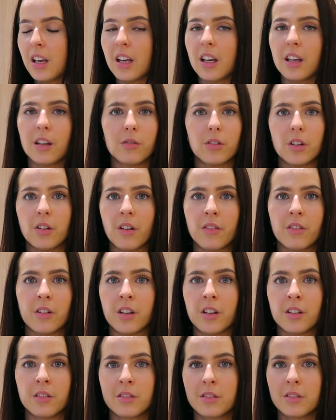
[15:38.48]
if you're
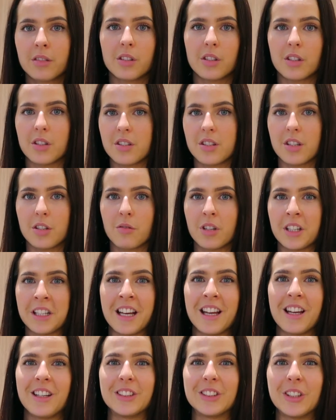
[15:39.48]
ever considering
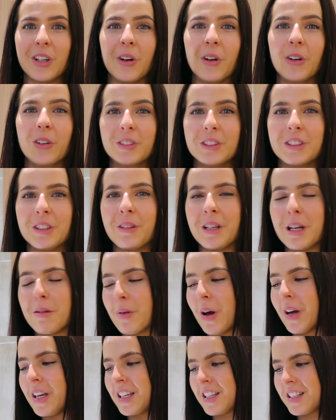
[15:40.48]
it at all, doing
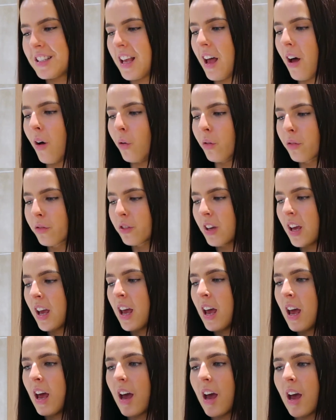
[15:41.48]
it by yourself,
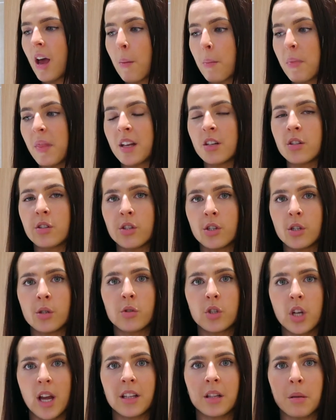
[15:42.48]
then
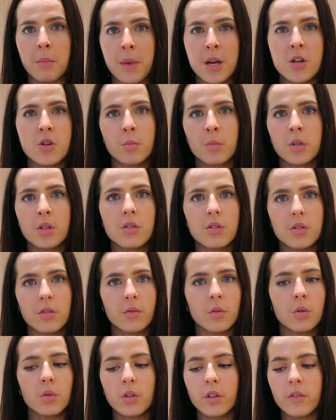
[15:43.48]
do check the measurements
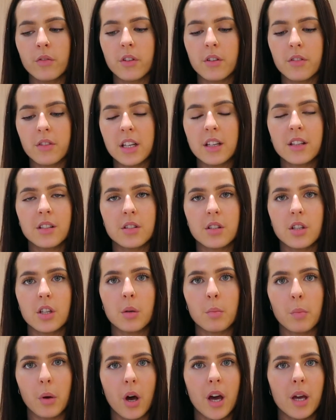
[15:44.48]
of all of the things that
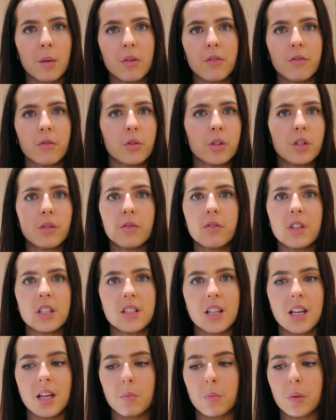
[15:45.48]
you buy before you
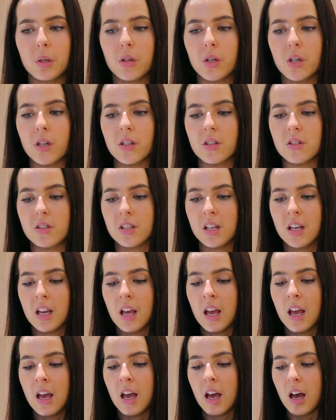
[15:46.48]
fit it, because
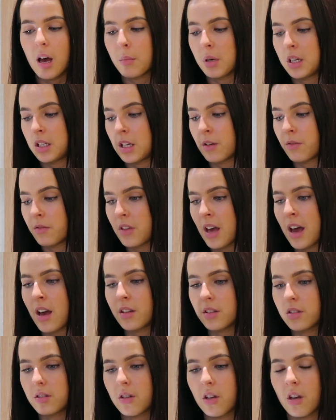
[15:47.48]
I mean, if
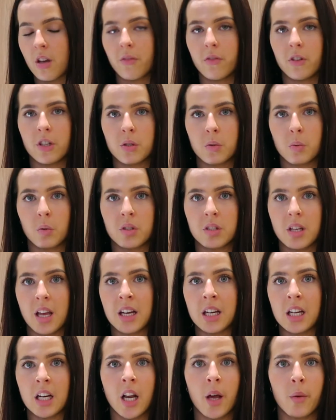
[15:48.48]
that surface was
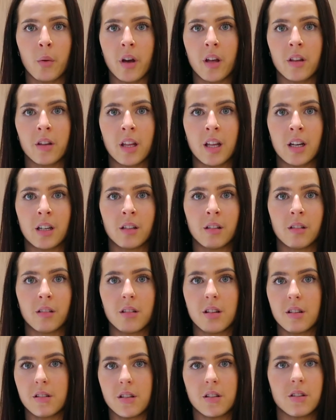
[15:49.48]
any lower,
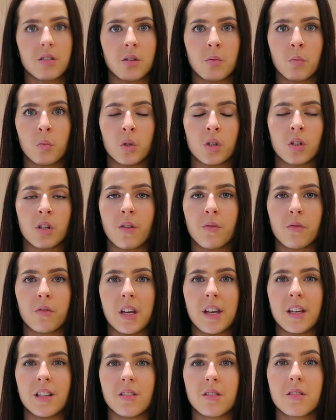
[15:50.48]
then the system wouldn't have
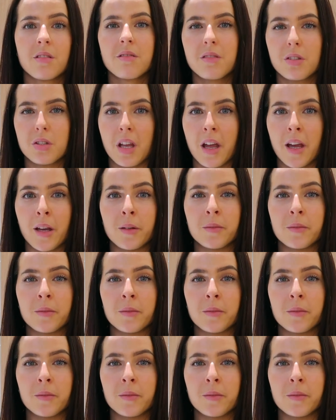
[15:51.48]
fitted. So